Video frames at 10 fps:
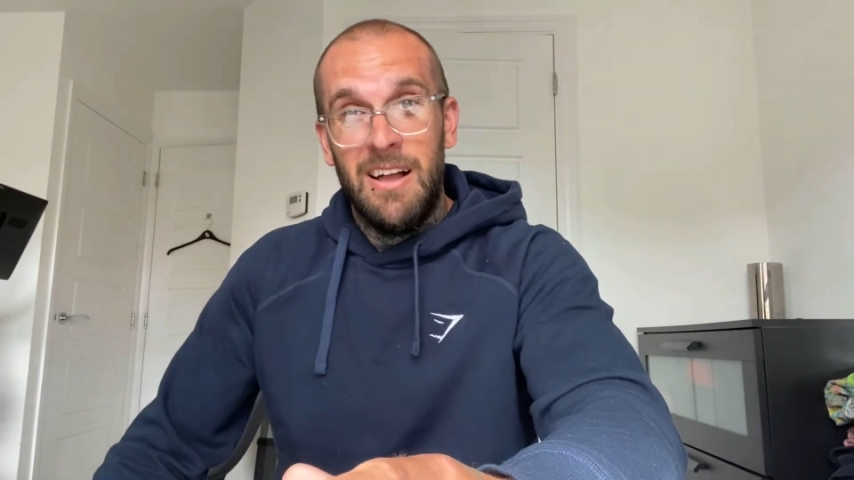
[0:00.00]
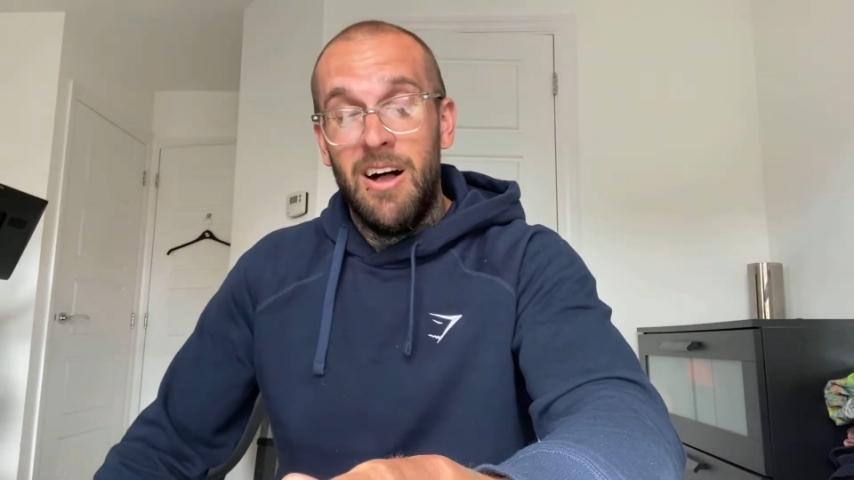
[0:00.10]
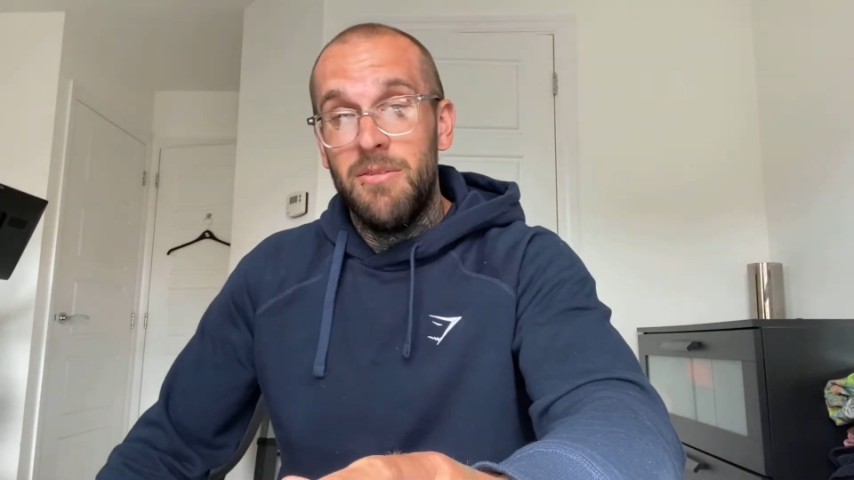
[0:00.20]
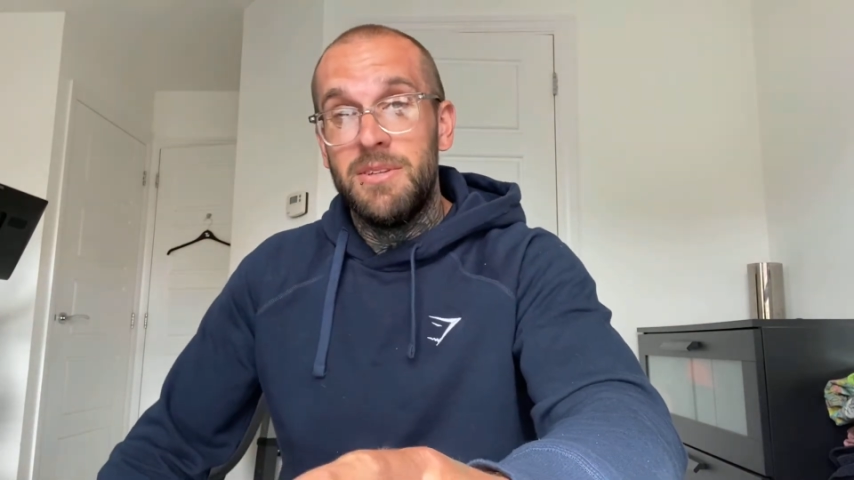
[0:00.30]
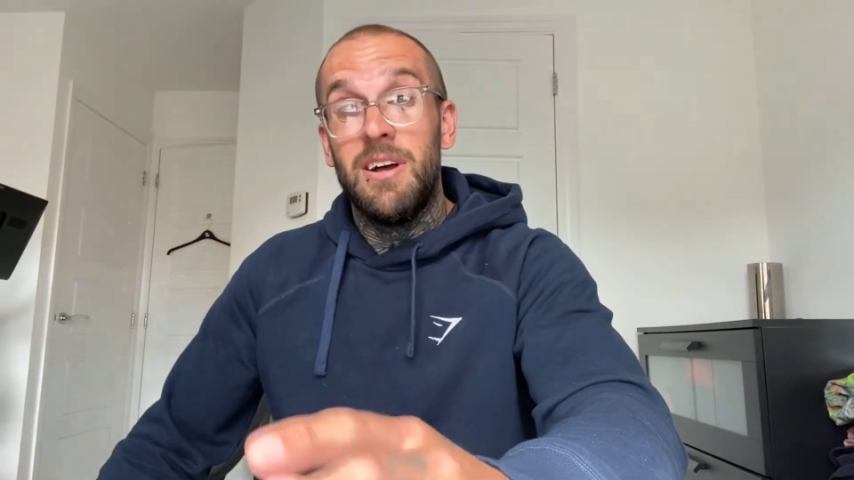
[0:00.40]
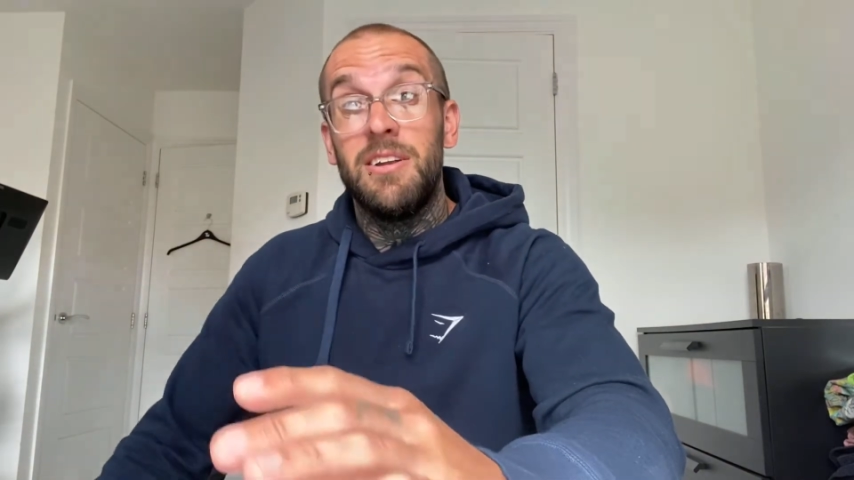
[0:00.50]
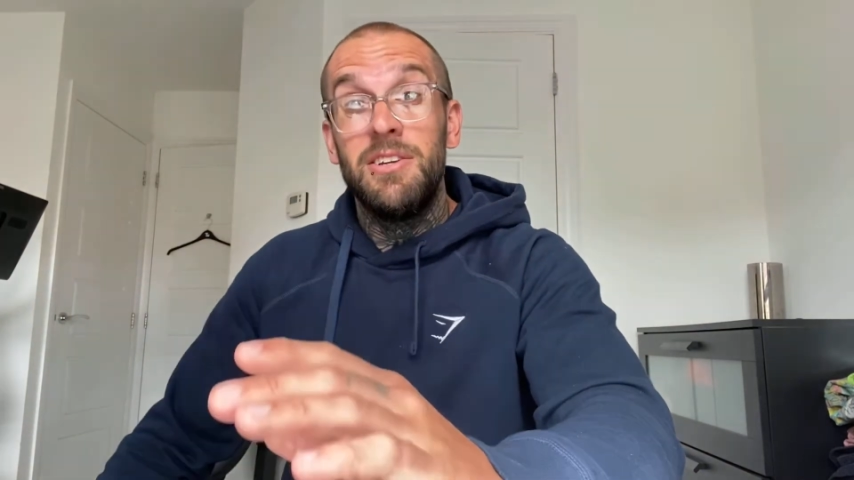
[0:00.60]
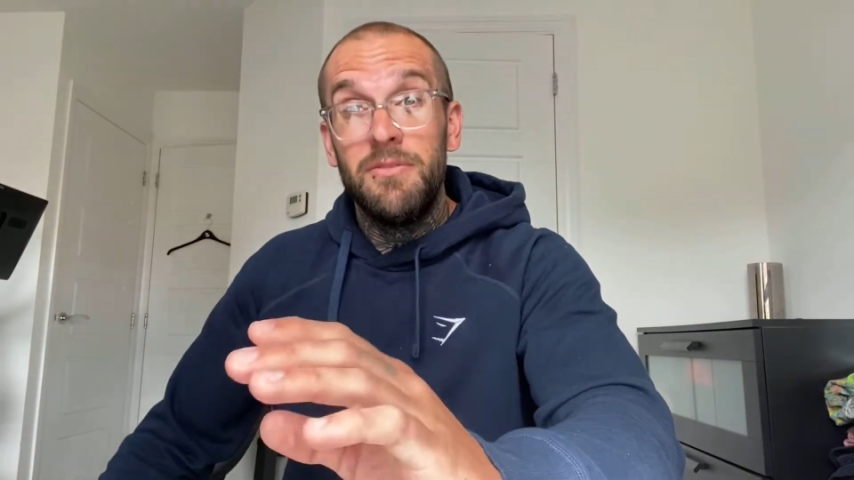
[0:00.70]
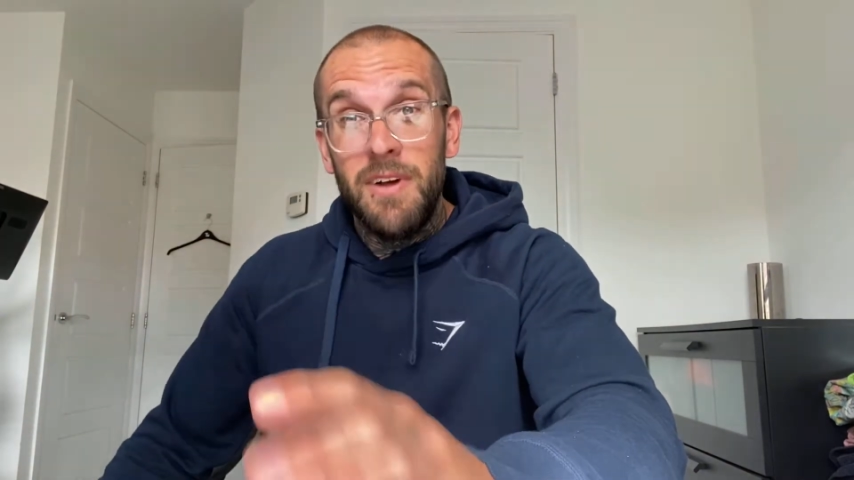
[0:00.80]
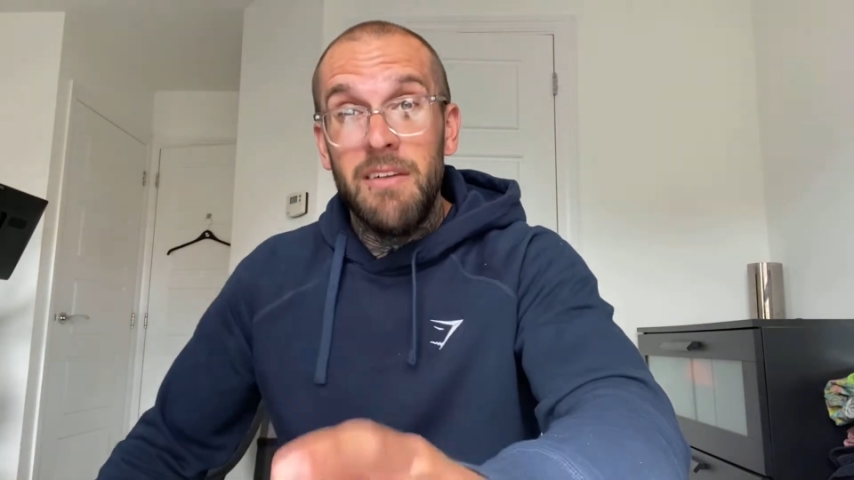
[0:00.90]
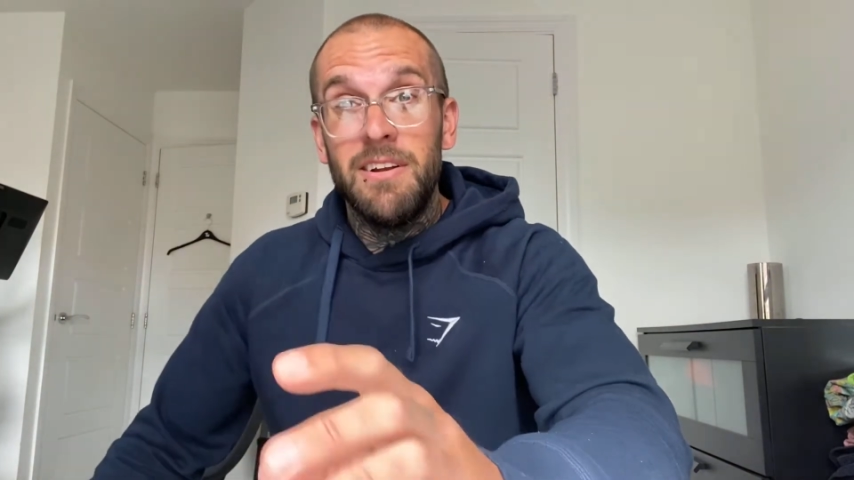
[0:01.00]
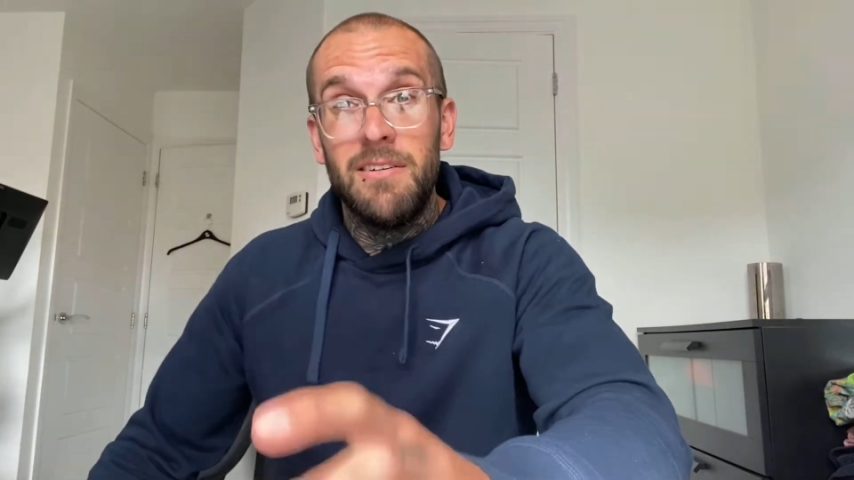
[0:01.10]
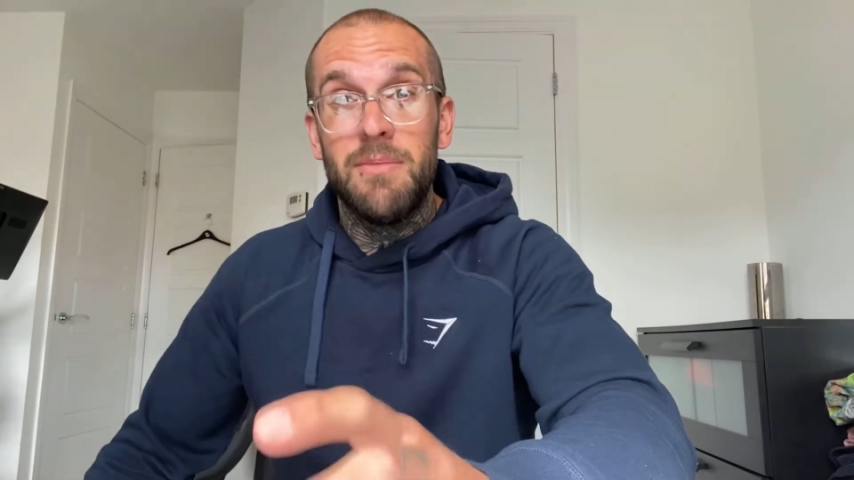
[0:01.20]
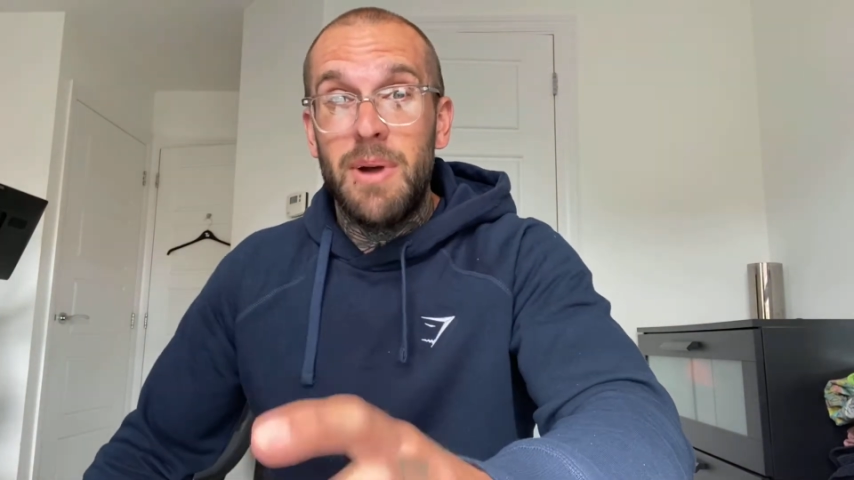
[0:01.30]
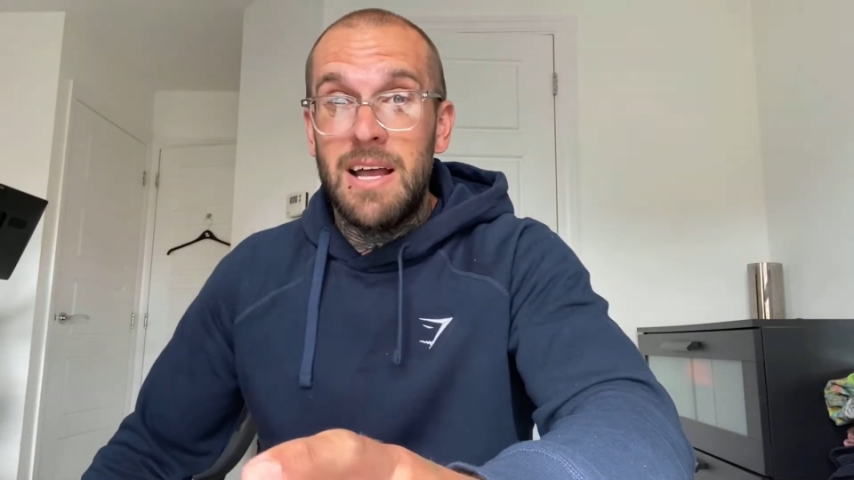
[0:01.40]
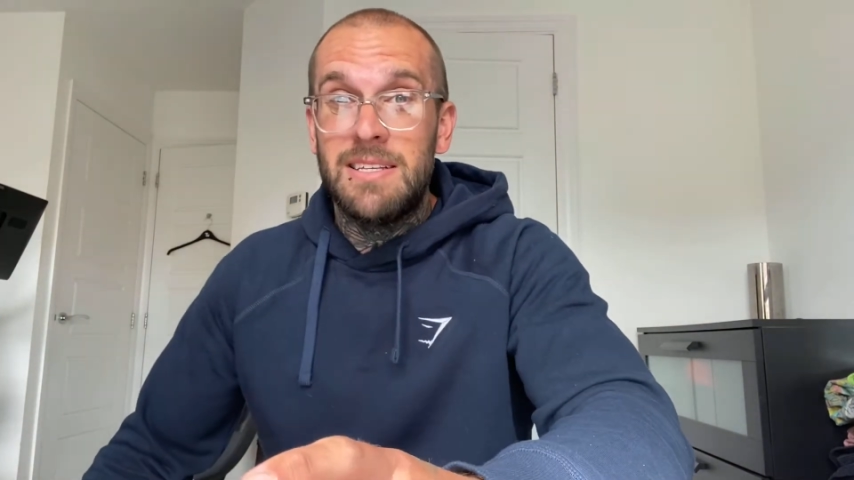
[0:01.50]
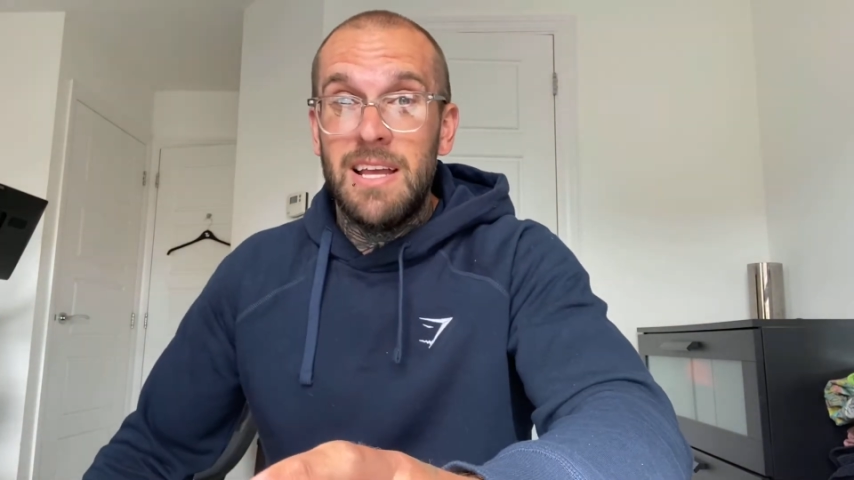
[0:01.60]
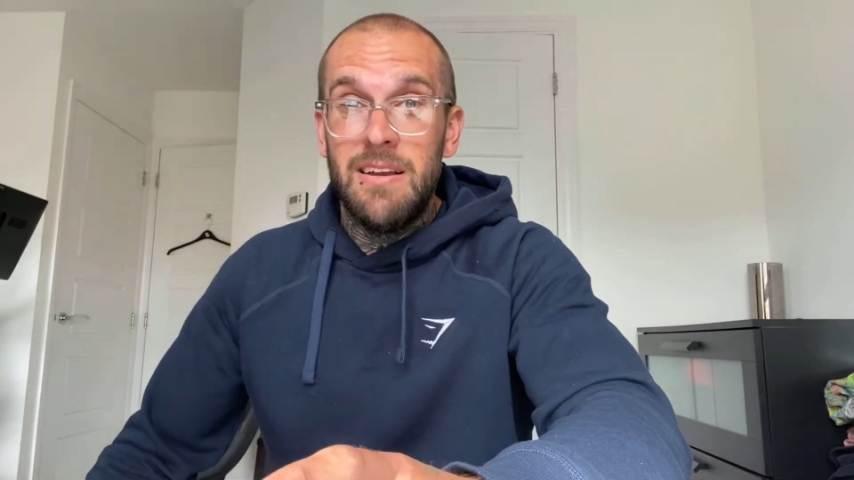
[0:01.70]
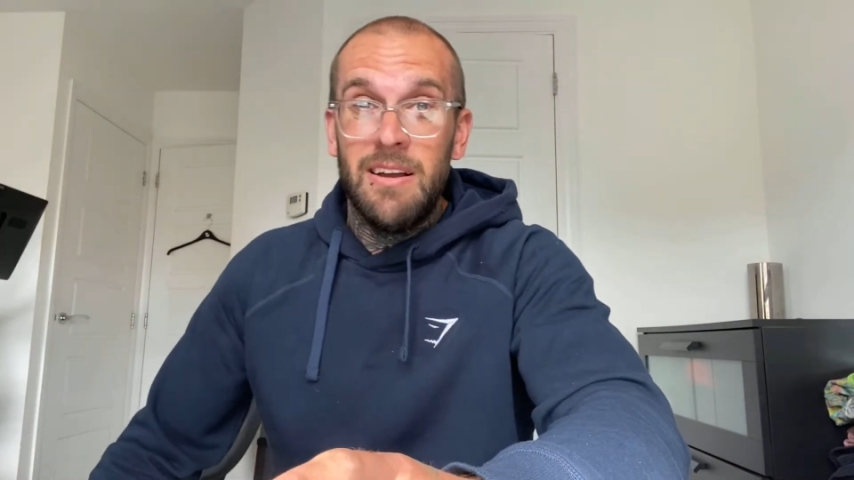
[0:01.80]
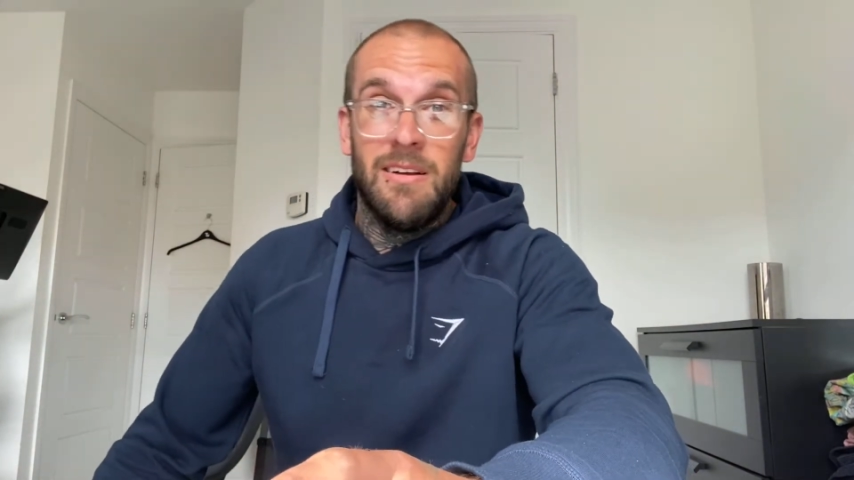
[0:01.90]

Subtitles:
I very nearly passed out and